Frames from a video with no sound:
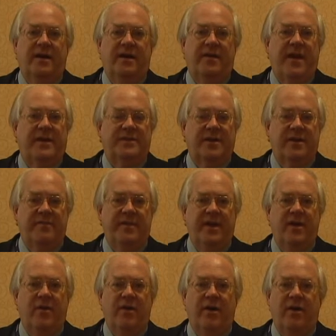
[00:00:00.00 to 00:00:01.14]
That's going to be
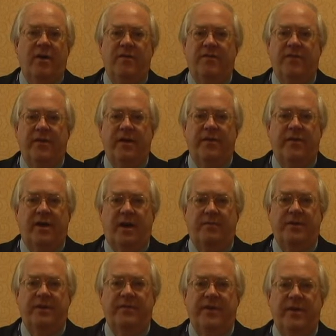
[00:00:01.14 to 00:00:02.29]
going on for another
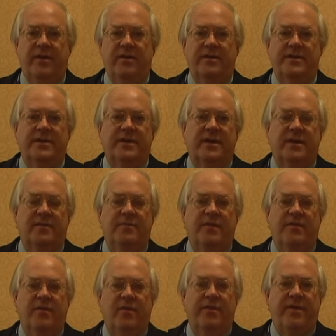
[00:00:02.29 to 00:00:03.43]
couple of years
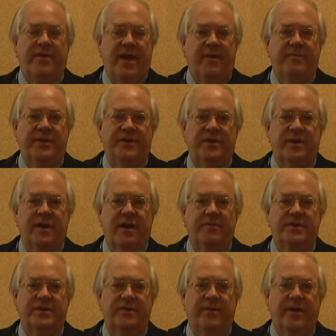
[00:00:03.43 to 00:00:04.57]
before that mission
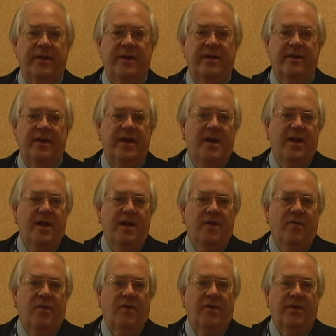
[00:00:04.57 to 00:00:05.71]
comes to an end.
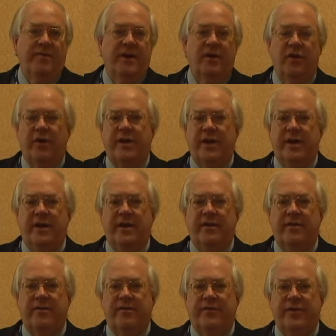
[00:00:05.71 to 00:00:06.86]
We're going to be looking
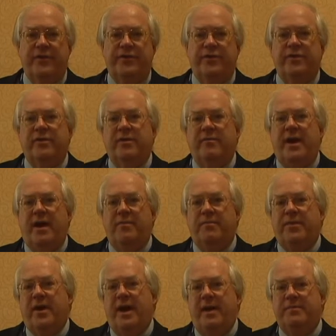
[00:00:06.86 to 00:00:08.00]
into the future about
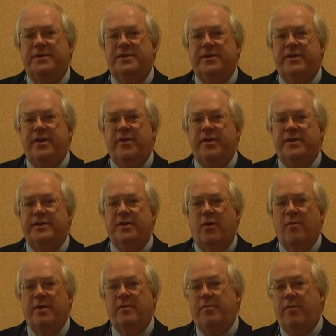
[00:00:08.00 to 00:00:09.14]
perhaps a Uranus
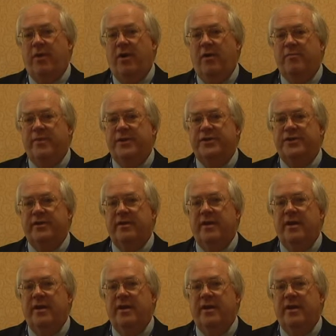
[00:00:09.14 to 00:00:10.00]
orbiter probe mission.